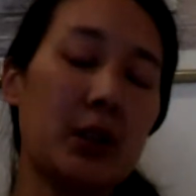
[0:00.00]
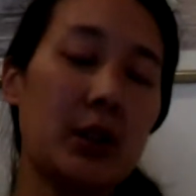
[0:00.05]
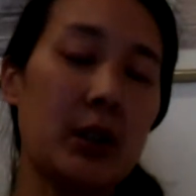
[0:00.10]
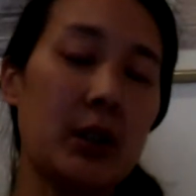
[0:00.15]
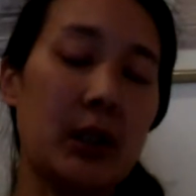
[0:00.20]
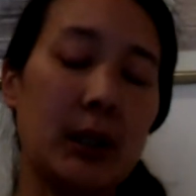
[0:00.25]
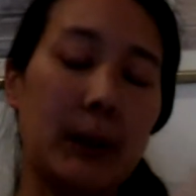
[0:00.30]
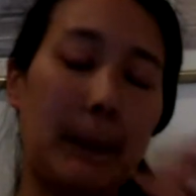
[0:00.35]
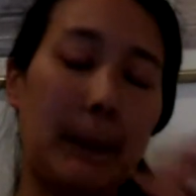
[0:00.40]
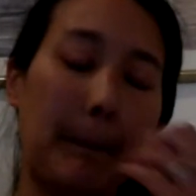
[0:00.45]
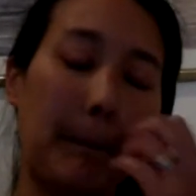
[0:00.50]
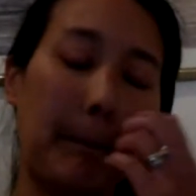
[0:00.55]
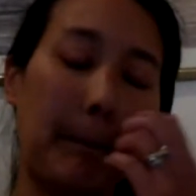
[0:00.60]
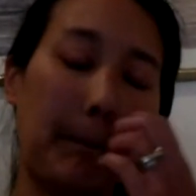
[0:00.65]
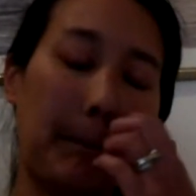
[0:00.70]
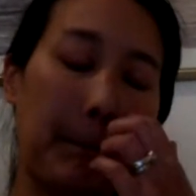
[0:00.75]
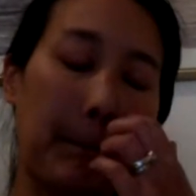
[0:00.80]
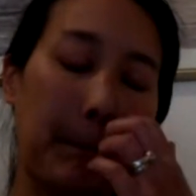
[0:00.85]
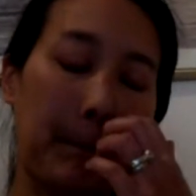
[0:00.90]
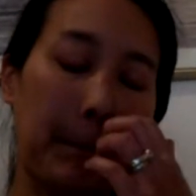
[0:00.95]

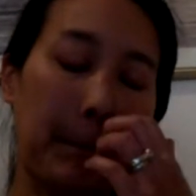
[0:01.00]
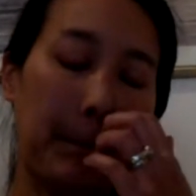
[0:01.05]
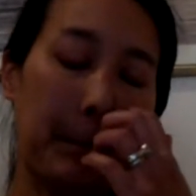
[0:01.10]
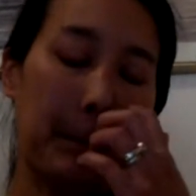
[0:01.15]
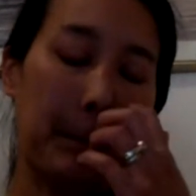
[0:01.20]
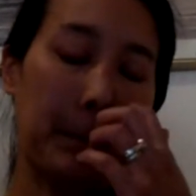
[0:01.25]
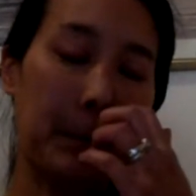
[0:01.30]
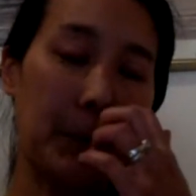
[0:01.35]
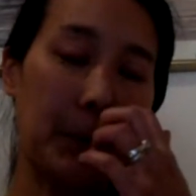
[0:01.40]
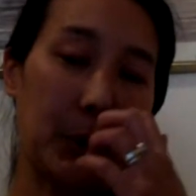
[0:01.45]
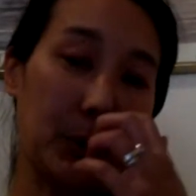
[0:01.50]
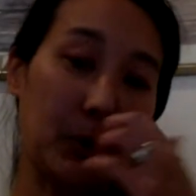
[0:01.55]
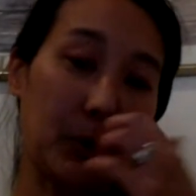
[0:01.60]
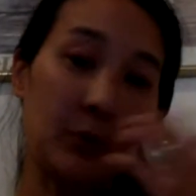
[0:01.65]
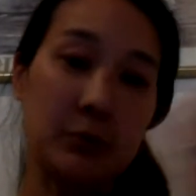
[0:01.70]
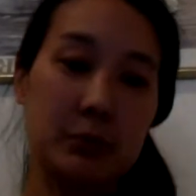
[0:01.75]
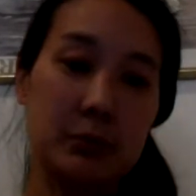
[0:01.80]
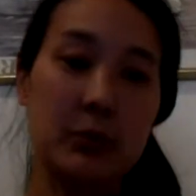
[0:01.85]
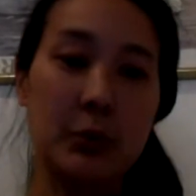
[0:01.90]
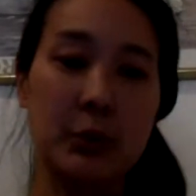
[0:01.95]

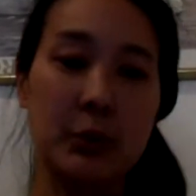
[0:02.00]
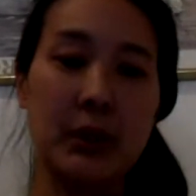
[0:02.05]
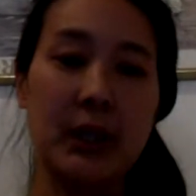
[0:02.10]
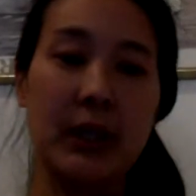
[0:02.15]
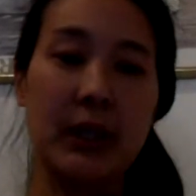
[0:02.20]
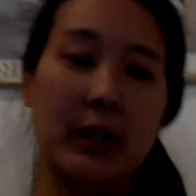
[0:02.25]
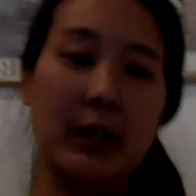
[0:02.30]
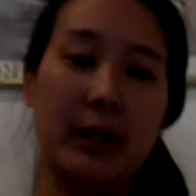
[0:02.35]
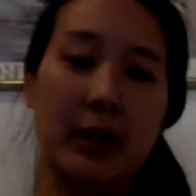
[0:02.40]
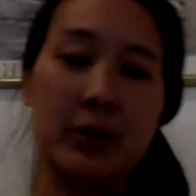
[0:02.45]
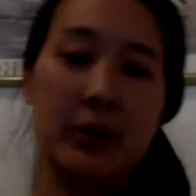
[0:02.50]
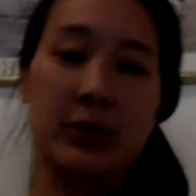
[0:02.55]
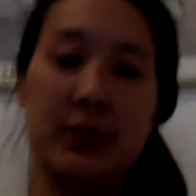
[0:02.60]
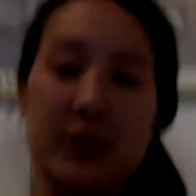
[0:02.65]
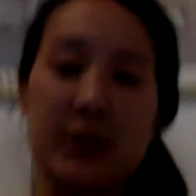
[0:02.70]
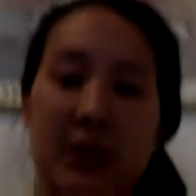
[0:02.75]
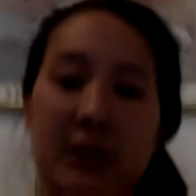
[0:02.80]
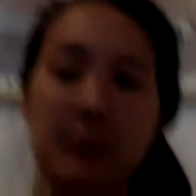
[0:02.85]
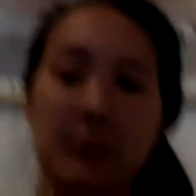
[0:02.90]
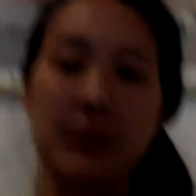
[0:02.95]
when we get
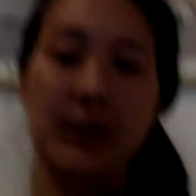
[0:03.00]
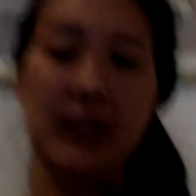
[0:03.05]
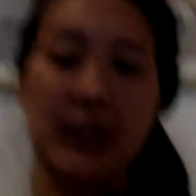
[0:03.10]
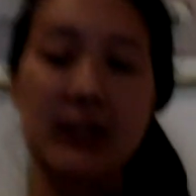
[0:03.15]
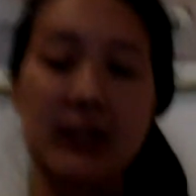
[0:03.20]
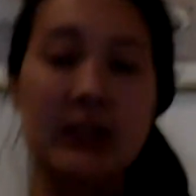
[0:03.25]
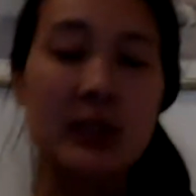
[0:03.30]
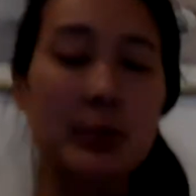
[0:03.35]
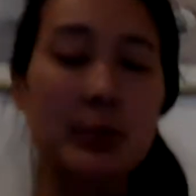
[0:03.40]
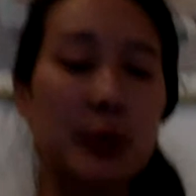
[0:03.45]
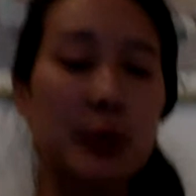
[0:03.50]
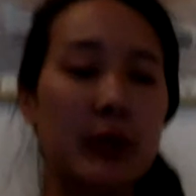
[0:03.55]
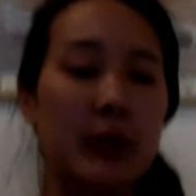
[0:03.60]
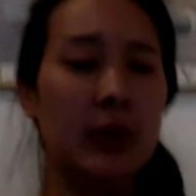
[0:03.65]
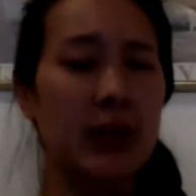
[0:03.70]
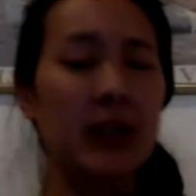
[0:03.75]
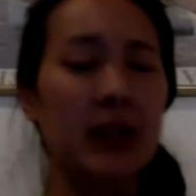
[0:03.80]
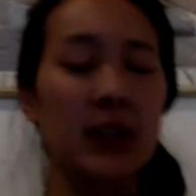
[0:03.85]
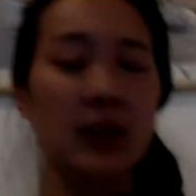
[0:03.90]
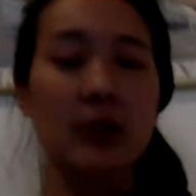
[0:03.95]
electricity. But at this point, I
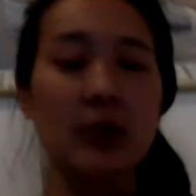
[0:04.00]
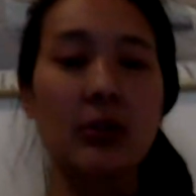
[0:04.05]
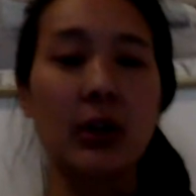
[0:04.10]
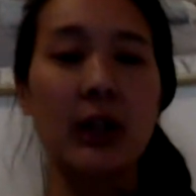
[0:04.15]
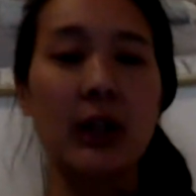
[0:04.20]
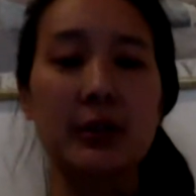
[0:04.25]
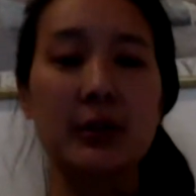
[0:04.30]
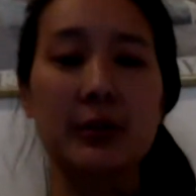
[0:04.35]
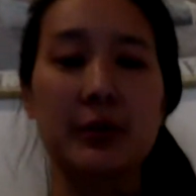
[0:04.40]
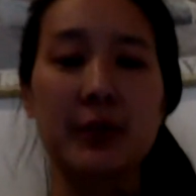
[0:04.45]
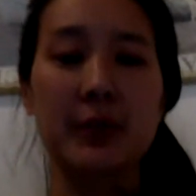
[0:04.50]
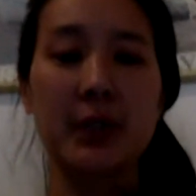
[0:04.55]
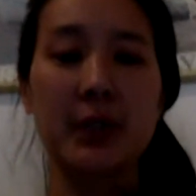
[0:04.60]
think a lot of